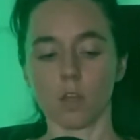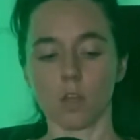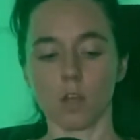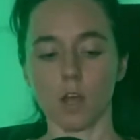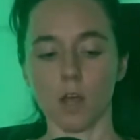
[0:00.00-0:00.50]

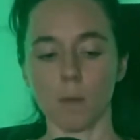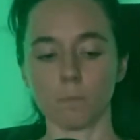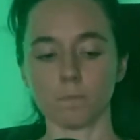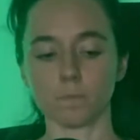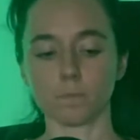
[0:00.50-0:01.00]

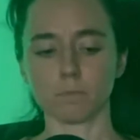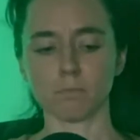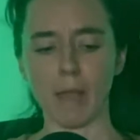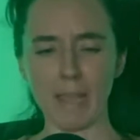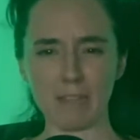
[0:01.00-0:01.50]

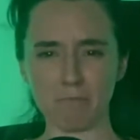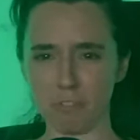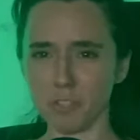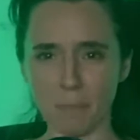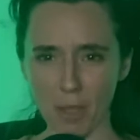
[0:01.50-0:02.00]

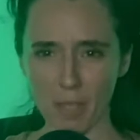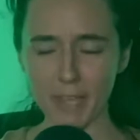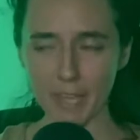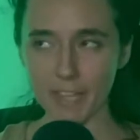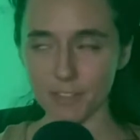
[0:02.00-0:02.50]

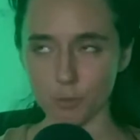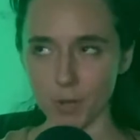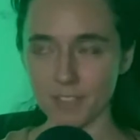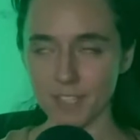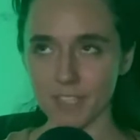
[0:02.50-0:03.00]
it's
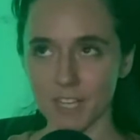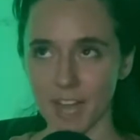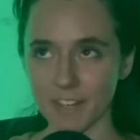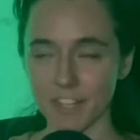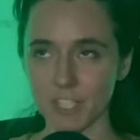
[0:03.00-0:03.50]
crazy. It could
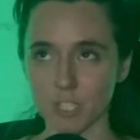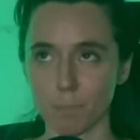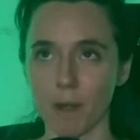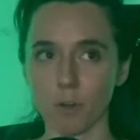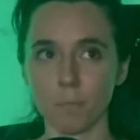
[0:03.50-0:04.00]
kind of like
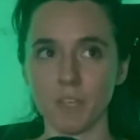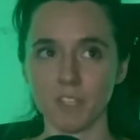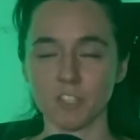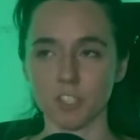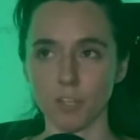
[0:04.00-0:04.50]
spiral me
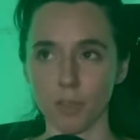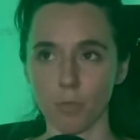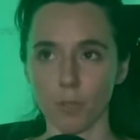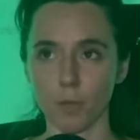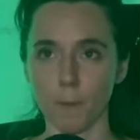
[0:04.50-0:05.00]
to like
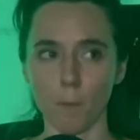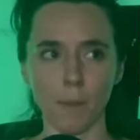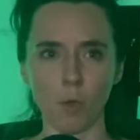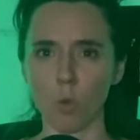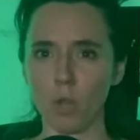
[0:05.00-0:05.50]
think about my
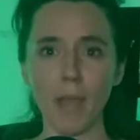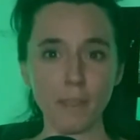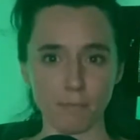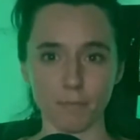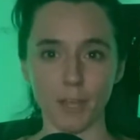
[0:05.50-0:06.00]
whole
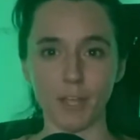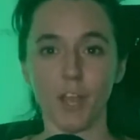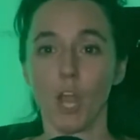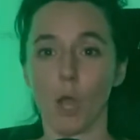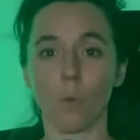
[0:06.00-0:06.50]
life, like
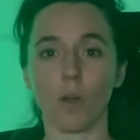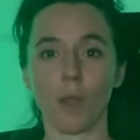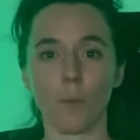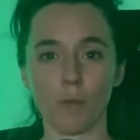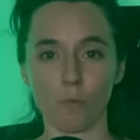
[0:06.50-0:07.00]
where I
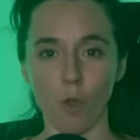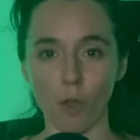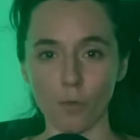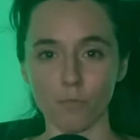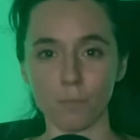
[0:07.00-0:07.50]
went
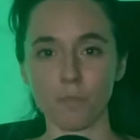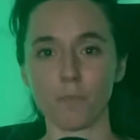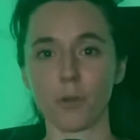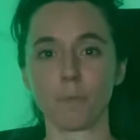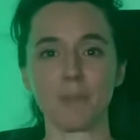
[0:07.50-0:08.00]
wrong from the
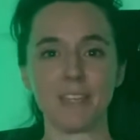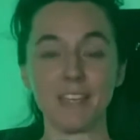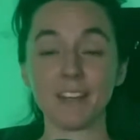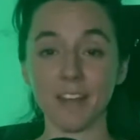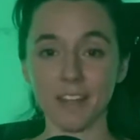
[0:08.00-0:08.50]
very
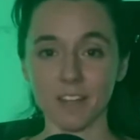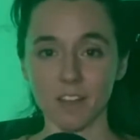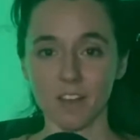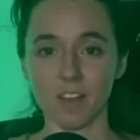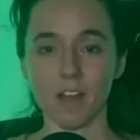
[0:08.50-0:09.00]
beginning.
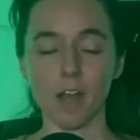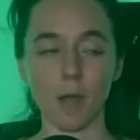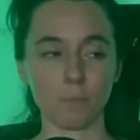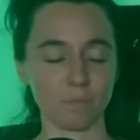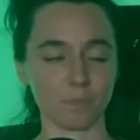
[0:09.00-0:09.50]

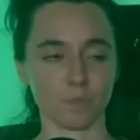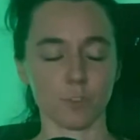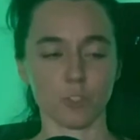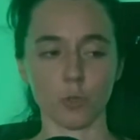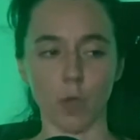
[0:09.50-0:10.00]

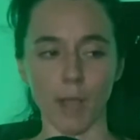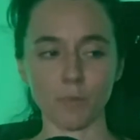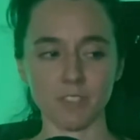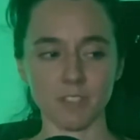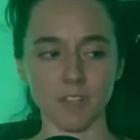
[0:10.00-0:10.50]
So I
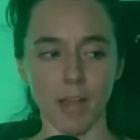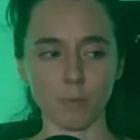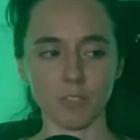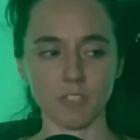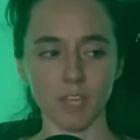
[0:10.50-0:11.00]

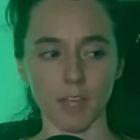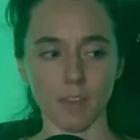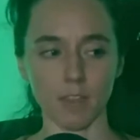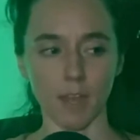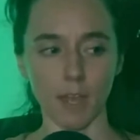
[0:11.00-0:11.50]
would say
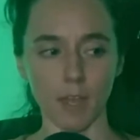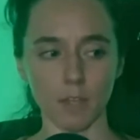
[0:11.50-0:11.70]
that